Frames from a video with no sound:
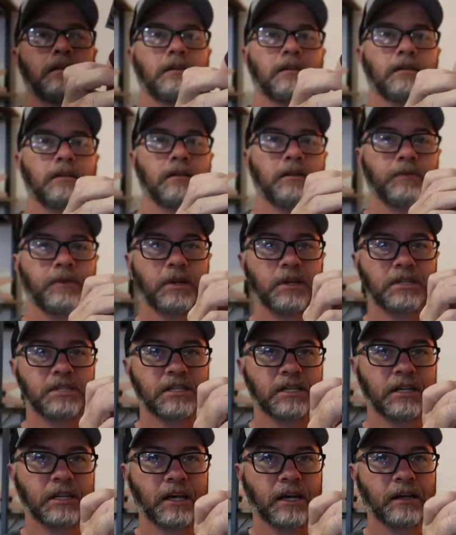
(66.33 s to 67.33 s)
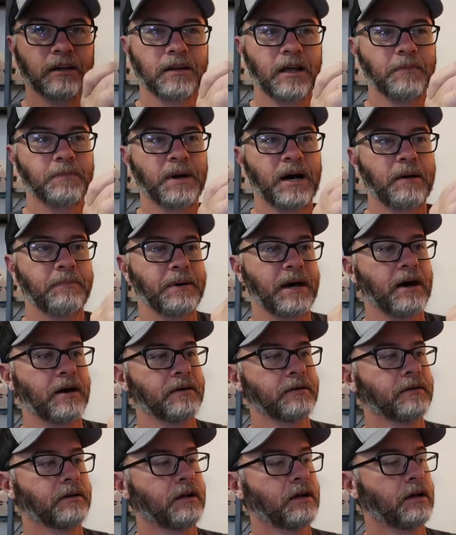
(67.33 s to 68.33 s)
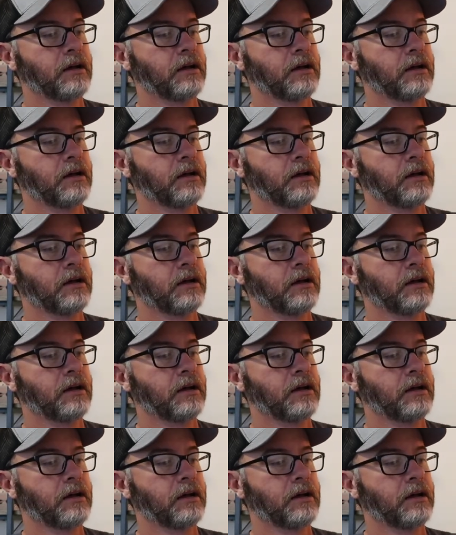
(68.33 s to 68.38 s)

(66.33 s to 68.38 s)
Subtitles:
I don't know if you can see that. They pop out.